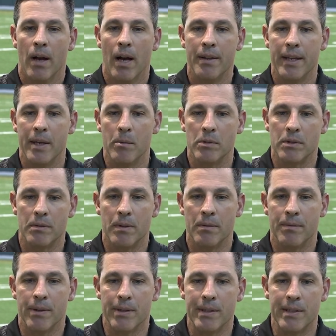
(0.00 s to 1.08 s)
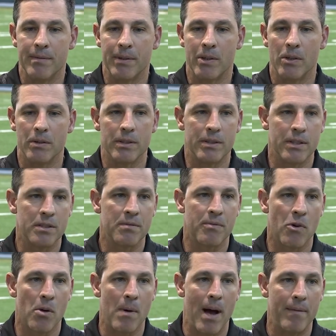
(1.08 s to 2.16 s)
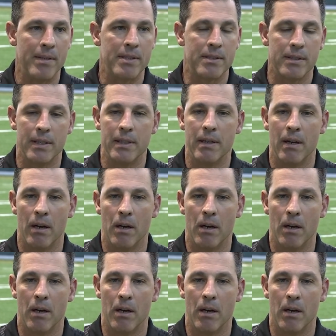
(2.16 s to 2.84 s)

I think it was a very difficult decision for him. Obviously,